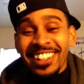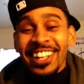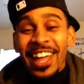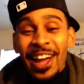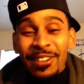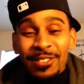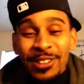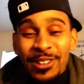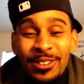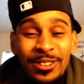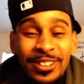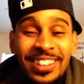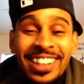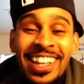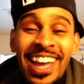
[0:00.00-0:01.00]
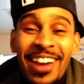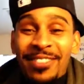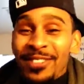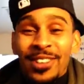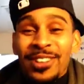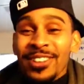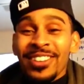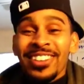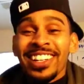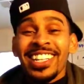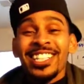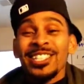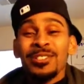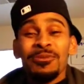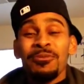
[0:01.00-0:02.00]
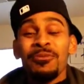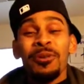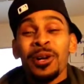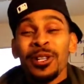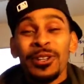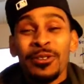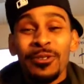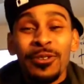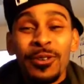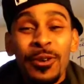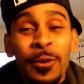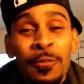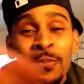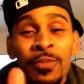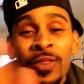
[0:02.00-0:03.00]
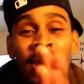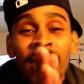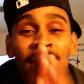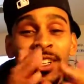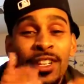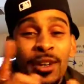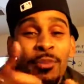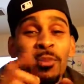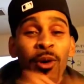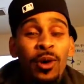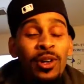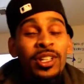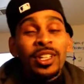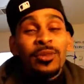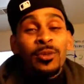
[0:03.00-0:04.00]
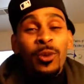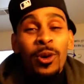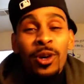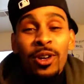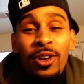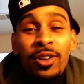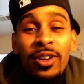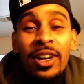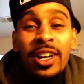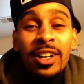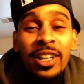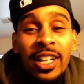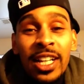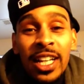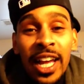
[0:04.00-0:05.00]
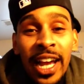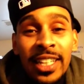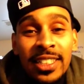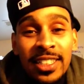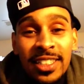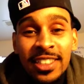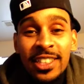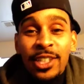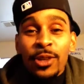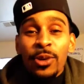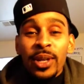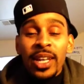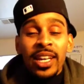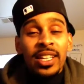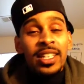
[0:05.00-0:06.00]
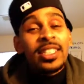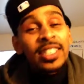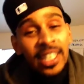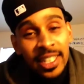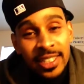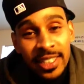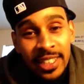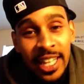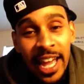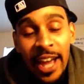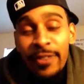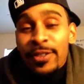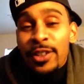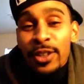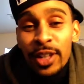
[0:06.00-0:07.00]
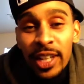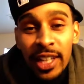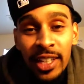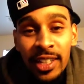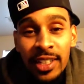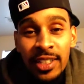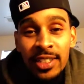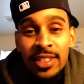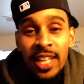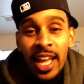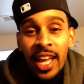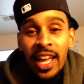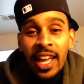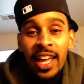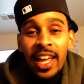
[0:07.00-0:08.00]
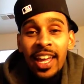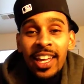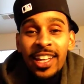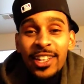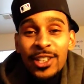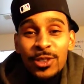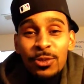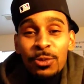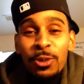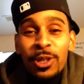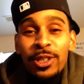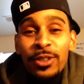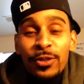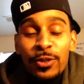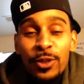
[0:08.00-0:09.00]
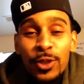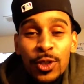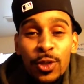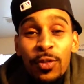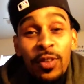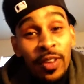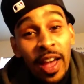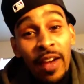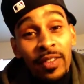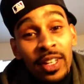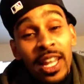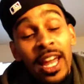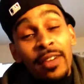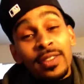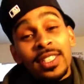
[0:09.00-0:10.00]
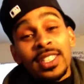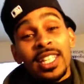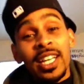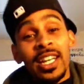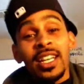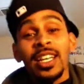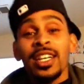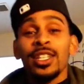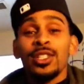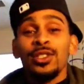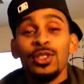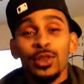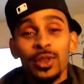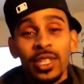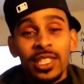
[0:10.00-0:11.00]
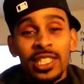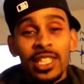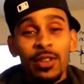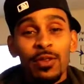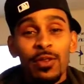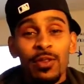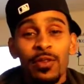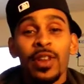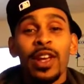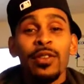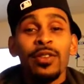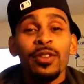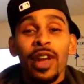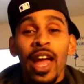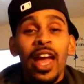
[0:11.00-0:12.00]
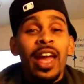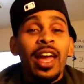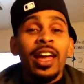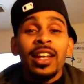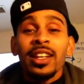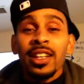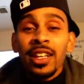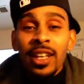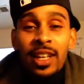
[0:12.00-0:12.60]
Laughter is wonderful. Good morning, world. Glad to see you again. And yes, laughter is wonderful. So if you haven't laughed today, do yourself a favor and